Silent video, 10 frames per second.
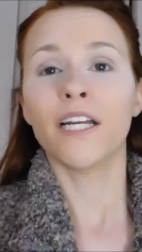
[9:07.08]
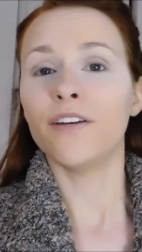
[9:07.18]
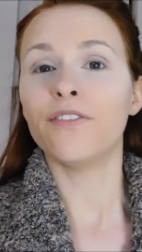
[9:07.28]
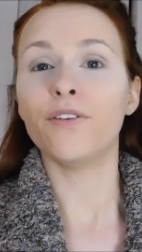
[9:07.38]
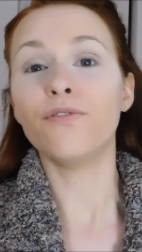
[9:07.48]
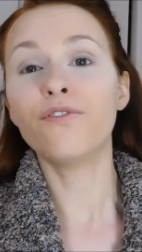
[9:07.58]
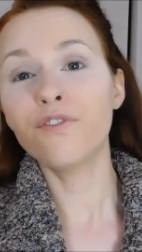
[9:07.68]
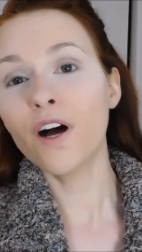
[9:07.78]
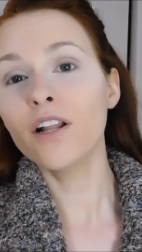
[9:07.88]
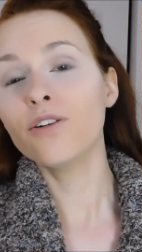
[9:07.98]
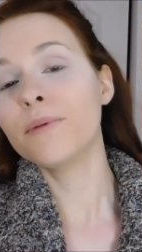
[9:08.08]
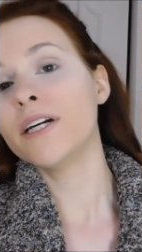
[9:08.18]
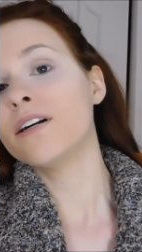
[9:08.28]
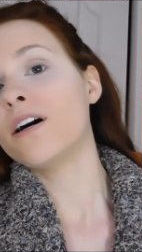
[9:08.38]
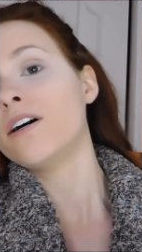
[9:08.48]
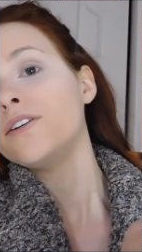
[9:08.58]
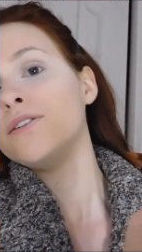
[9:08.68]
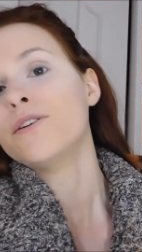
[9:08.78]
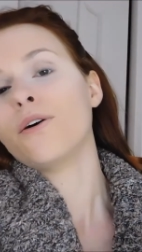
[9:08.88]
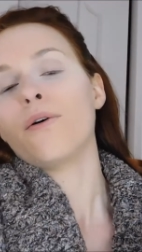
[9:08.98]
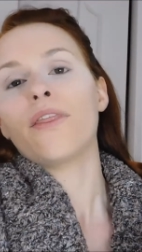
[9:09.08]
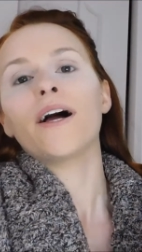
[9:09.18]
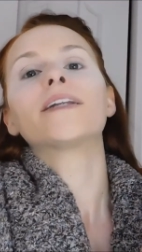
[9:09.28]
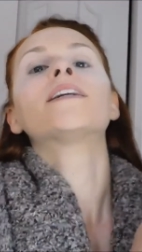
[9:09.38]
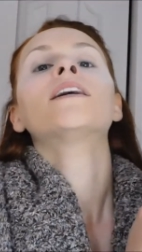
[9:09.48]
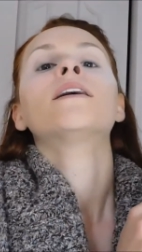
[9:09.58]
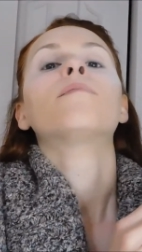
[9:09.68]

If you follow me at all, you know that